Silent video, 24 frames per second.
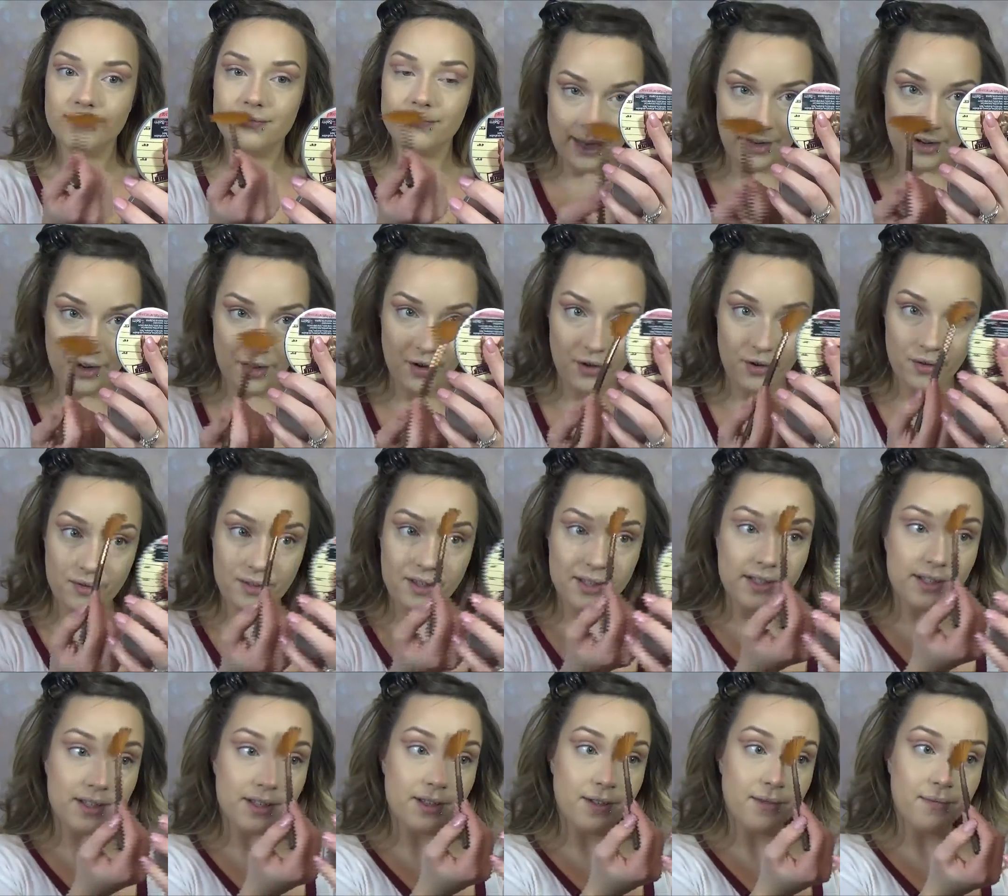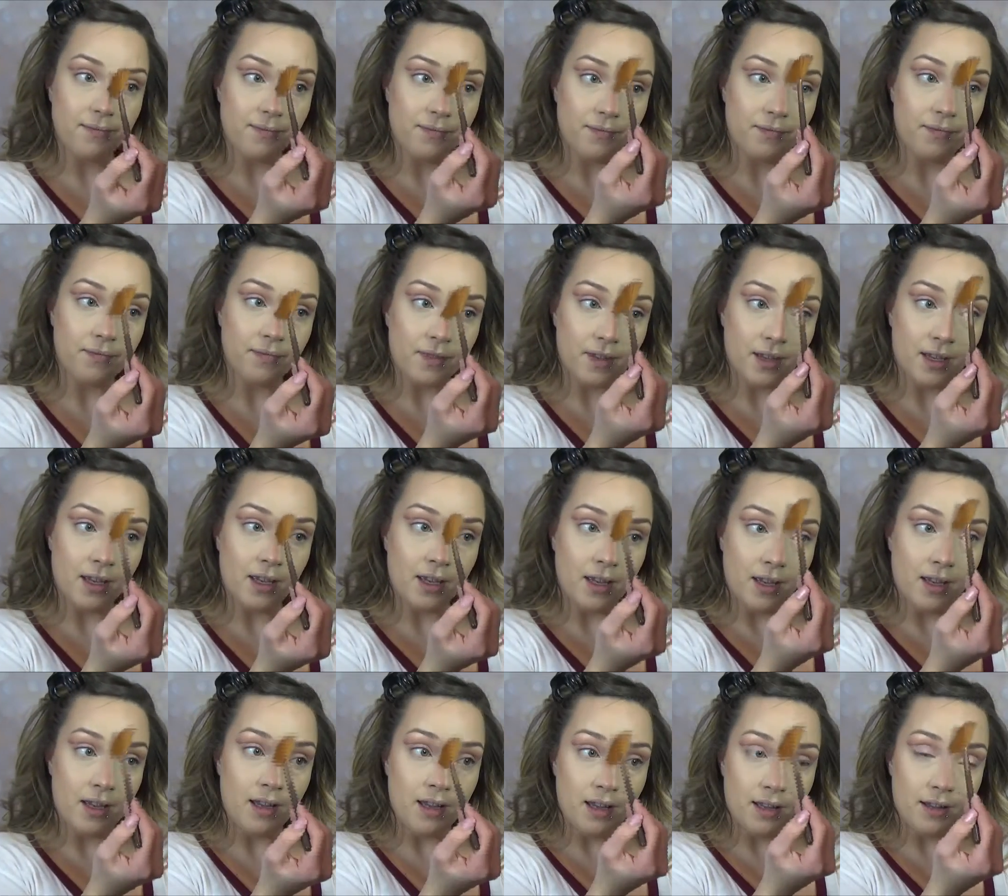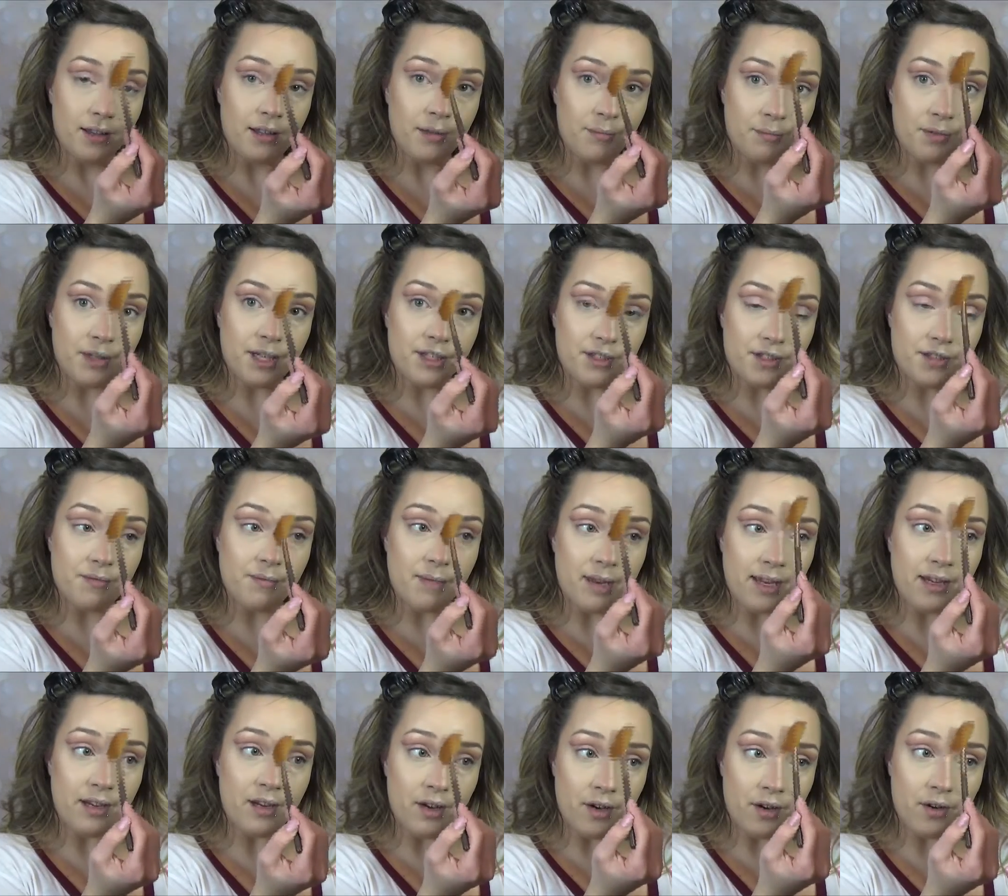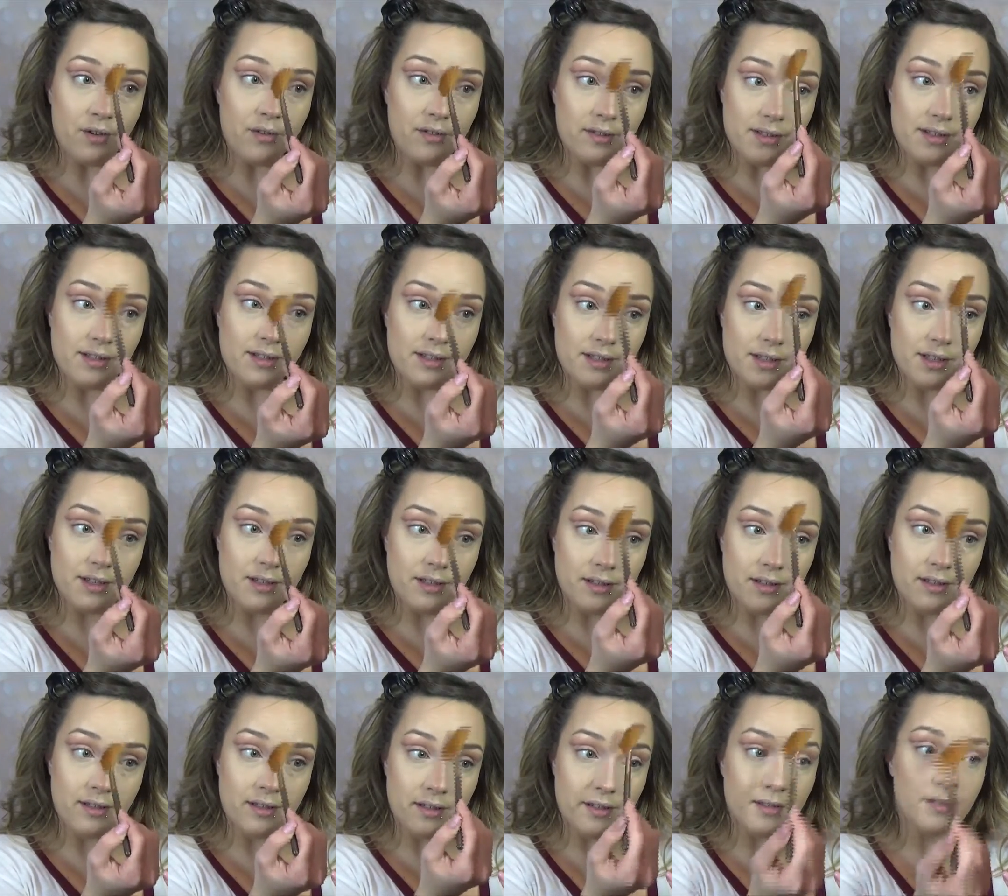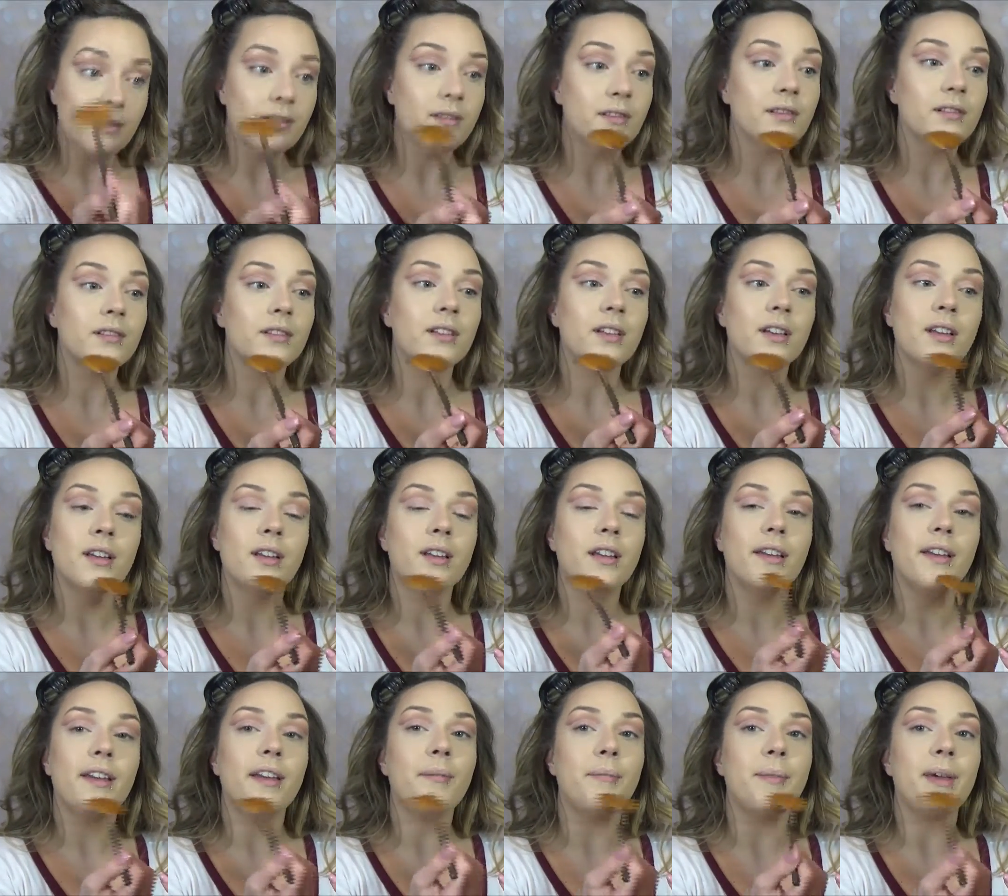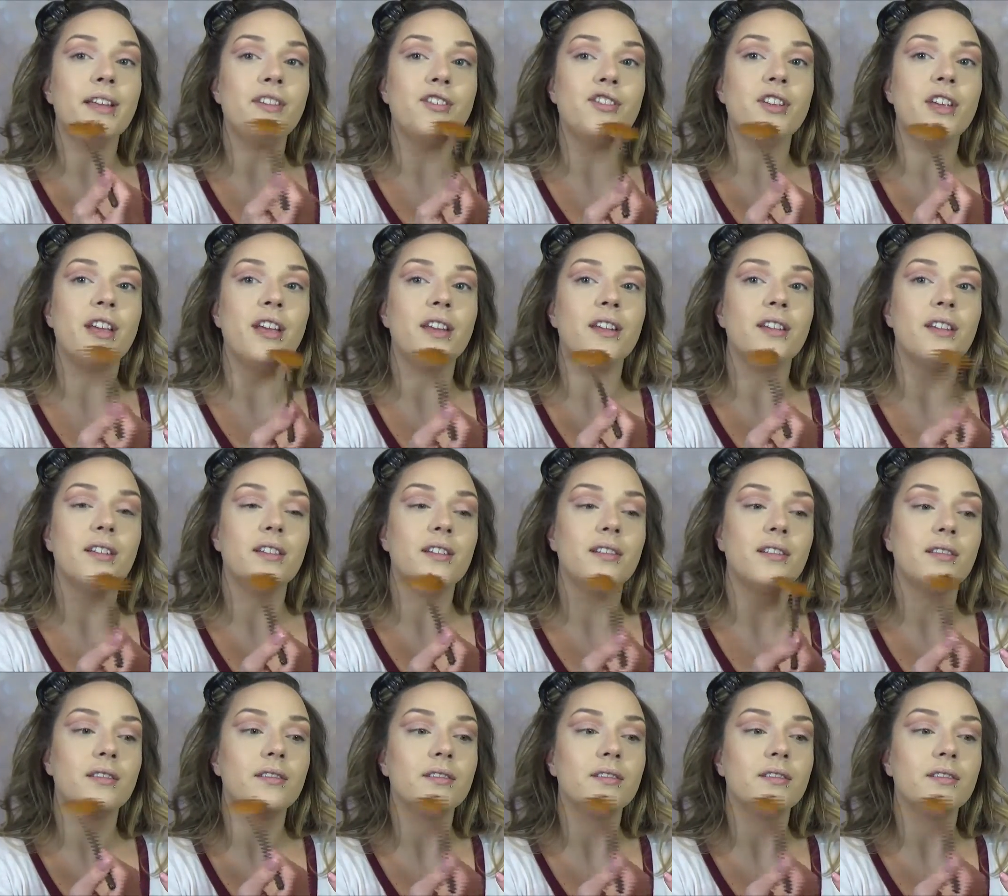my nose, the bridge of my nose, and my chin.